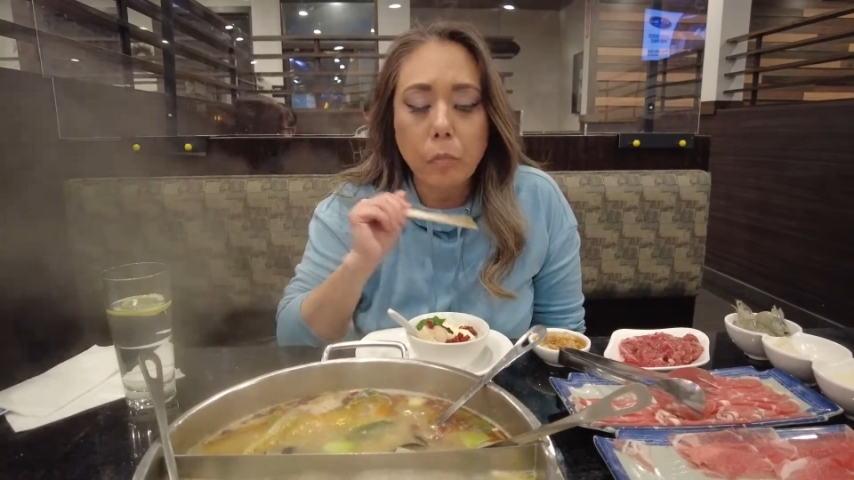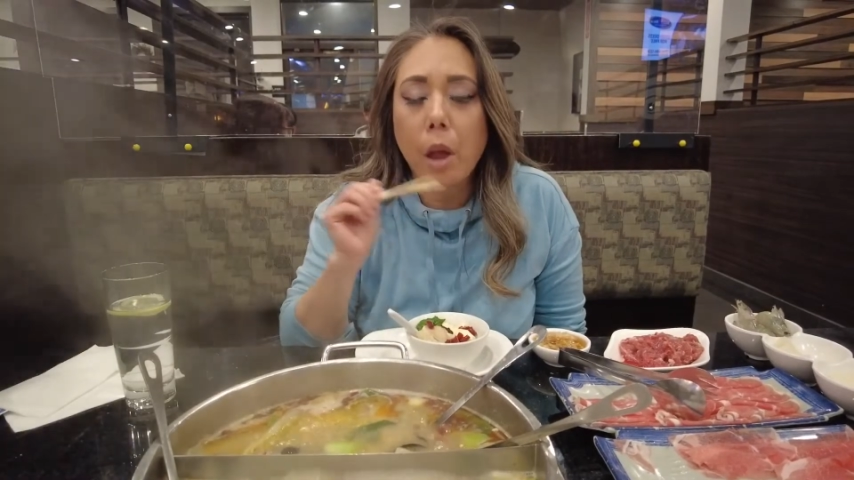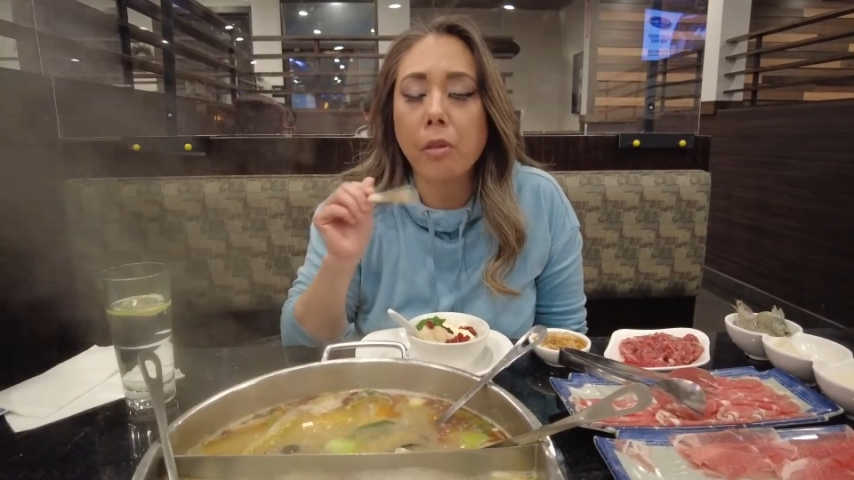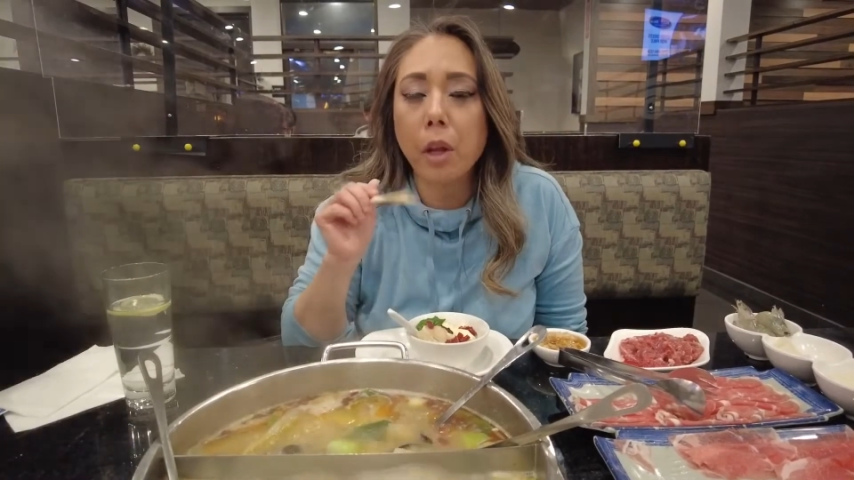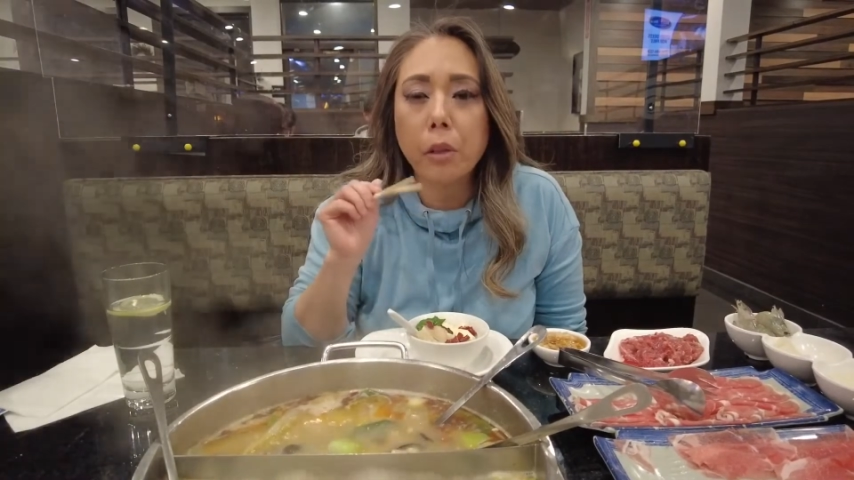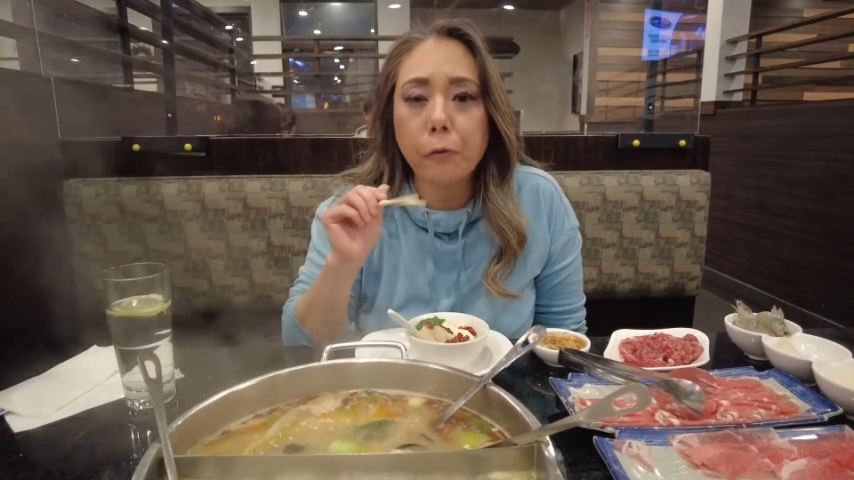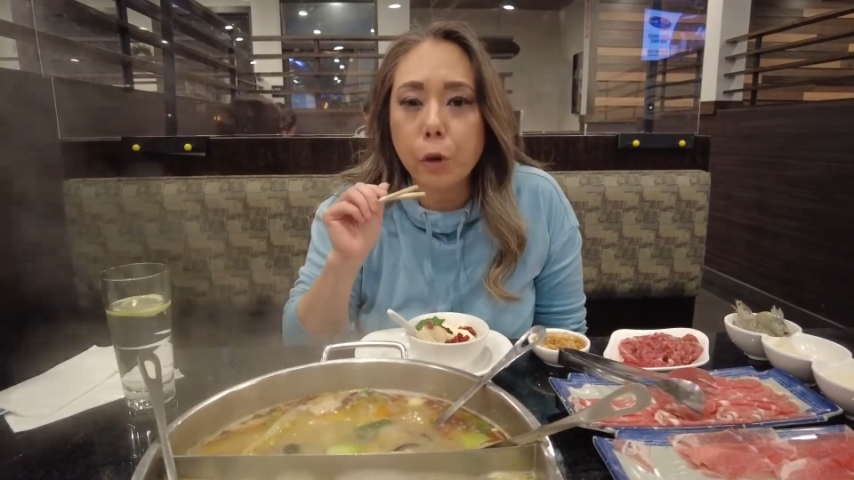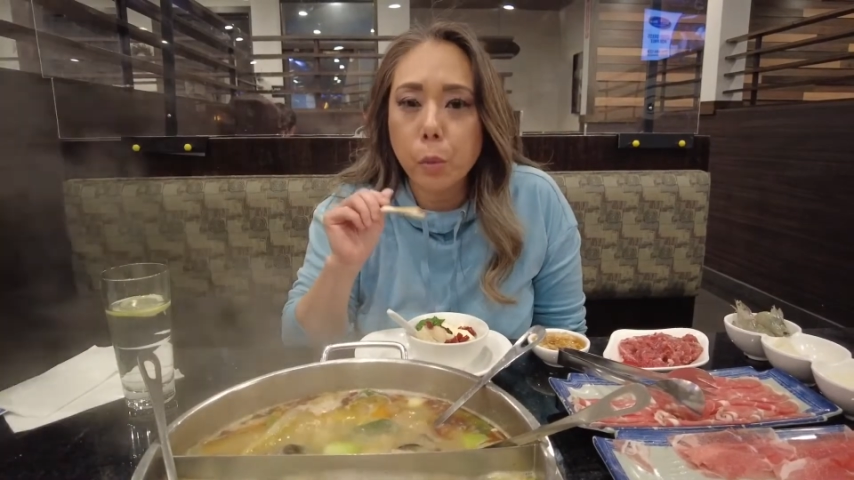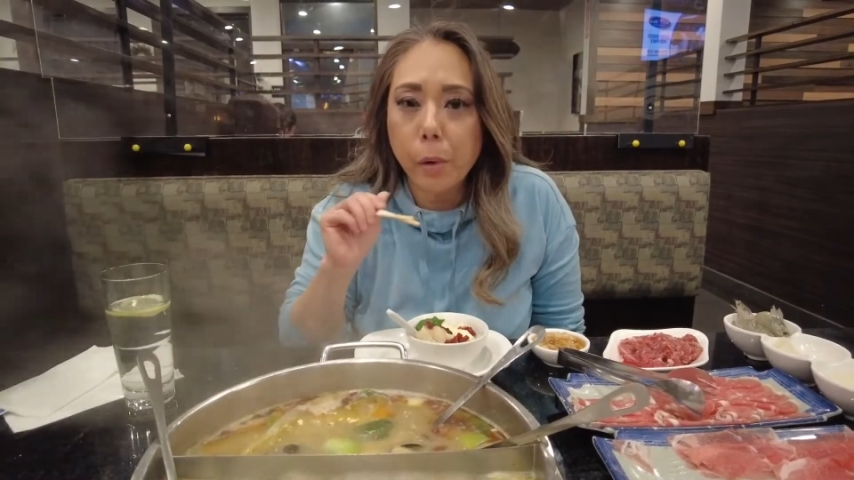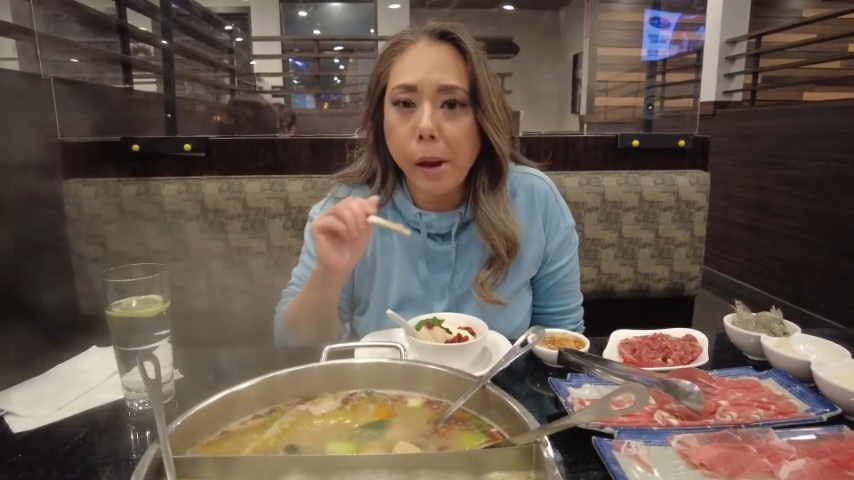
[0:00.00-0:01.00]
I think the
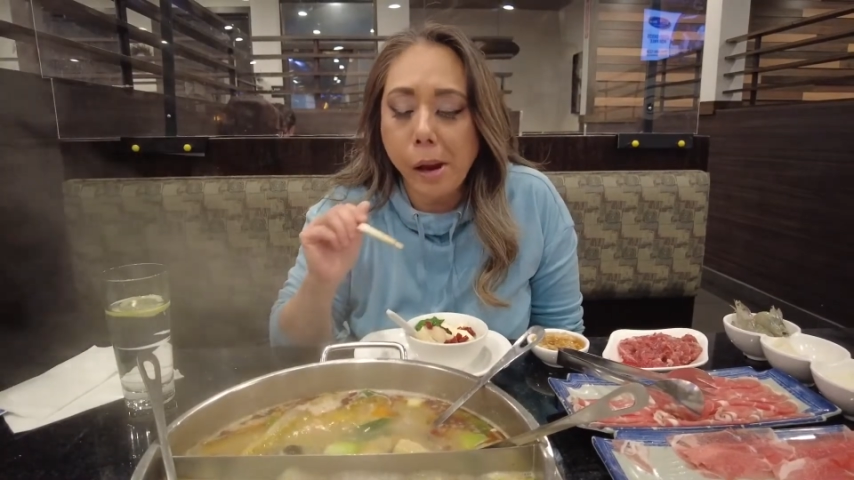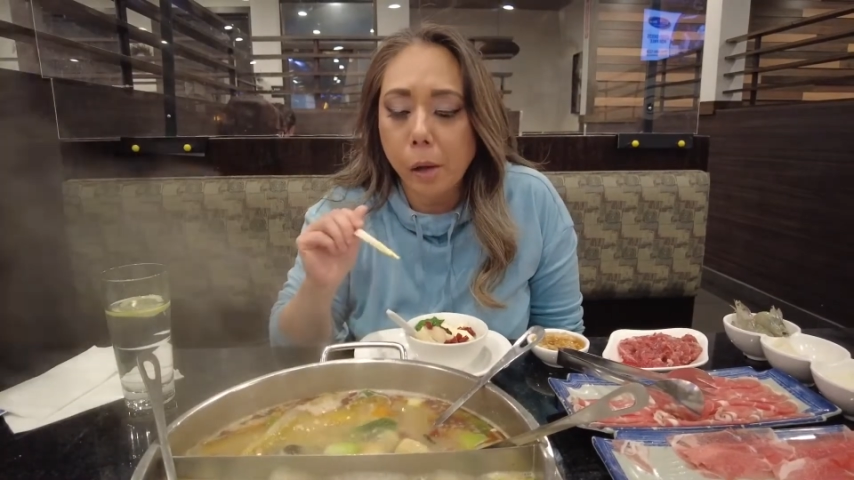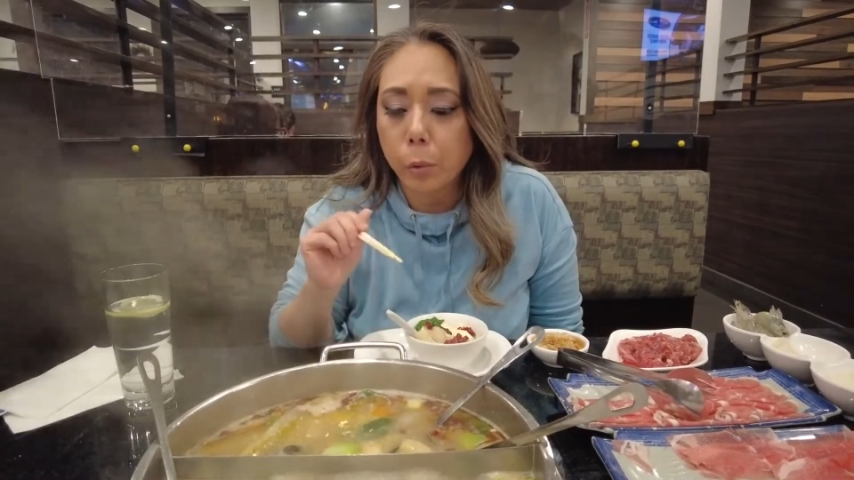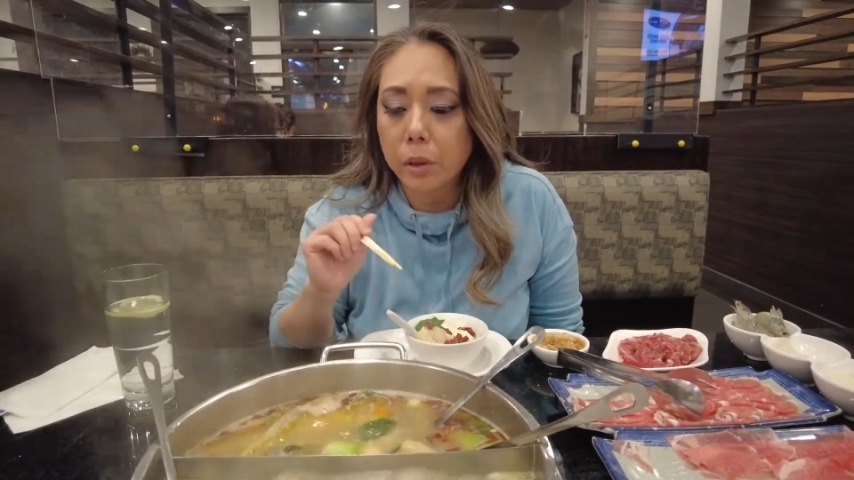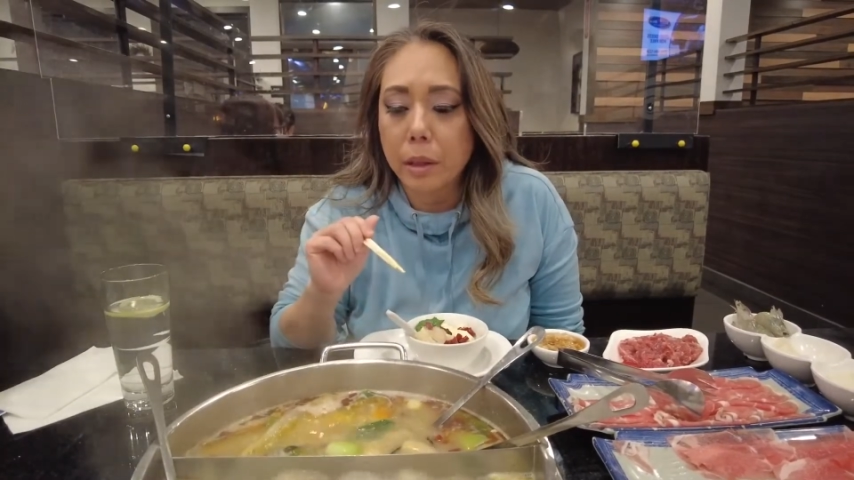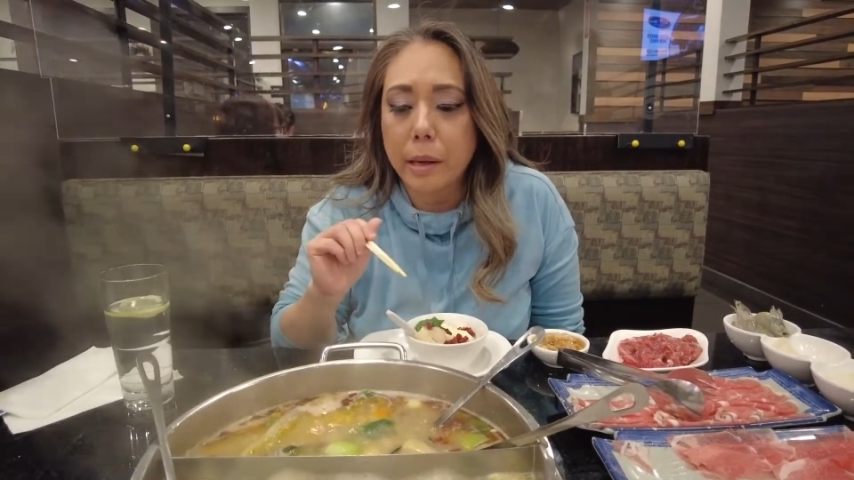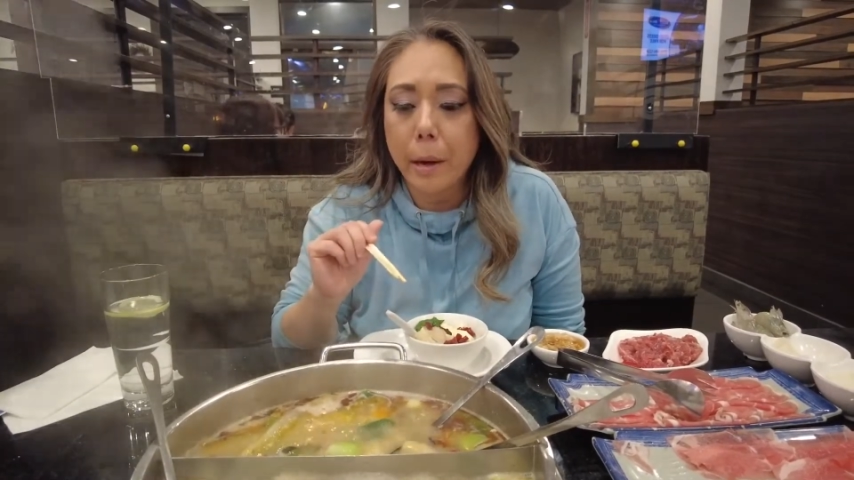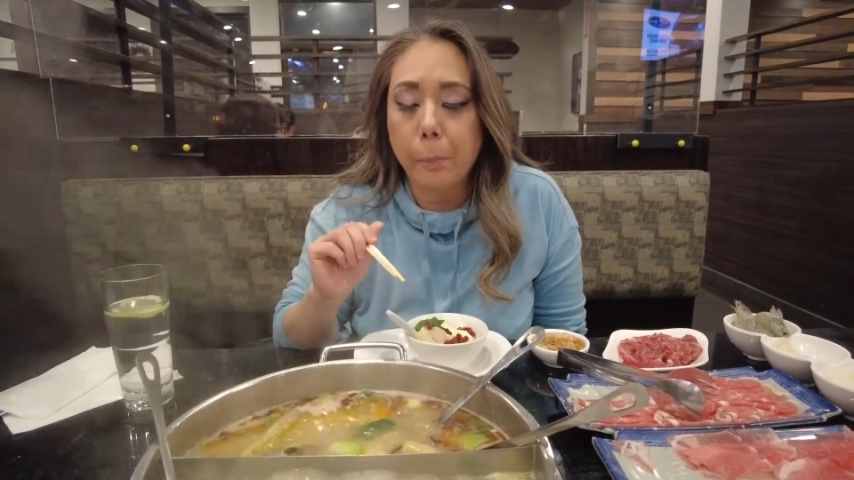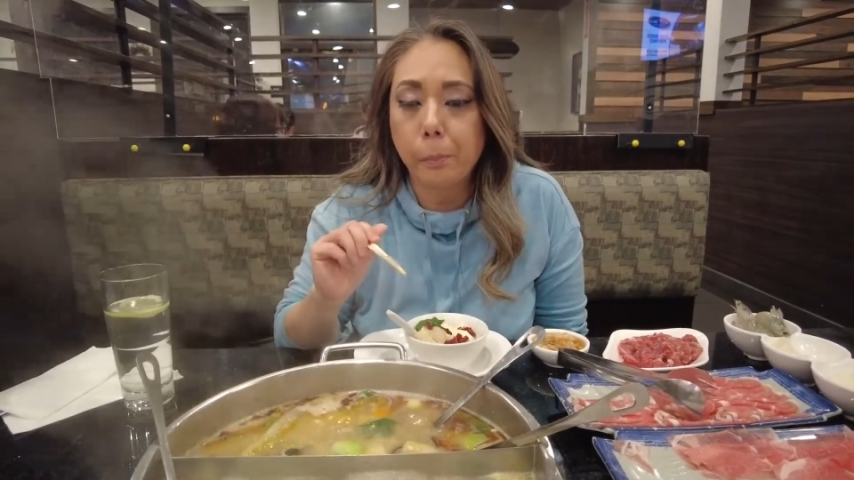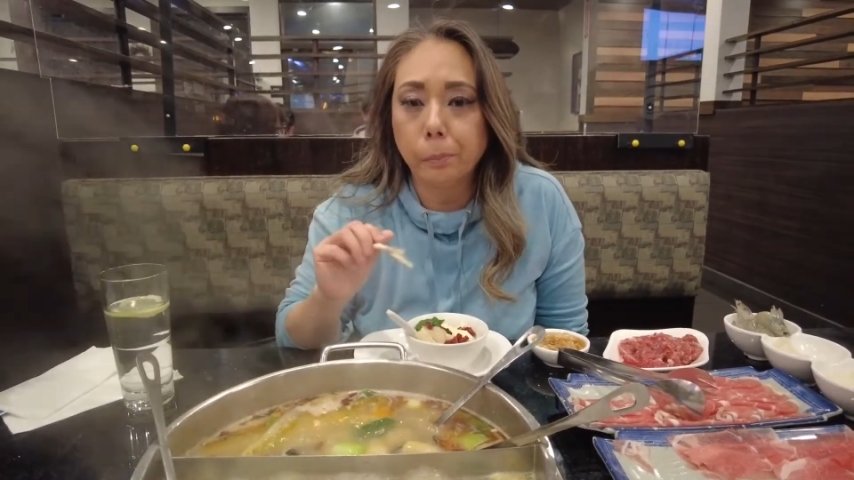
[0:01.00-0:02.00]
first one I had was the lamb.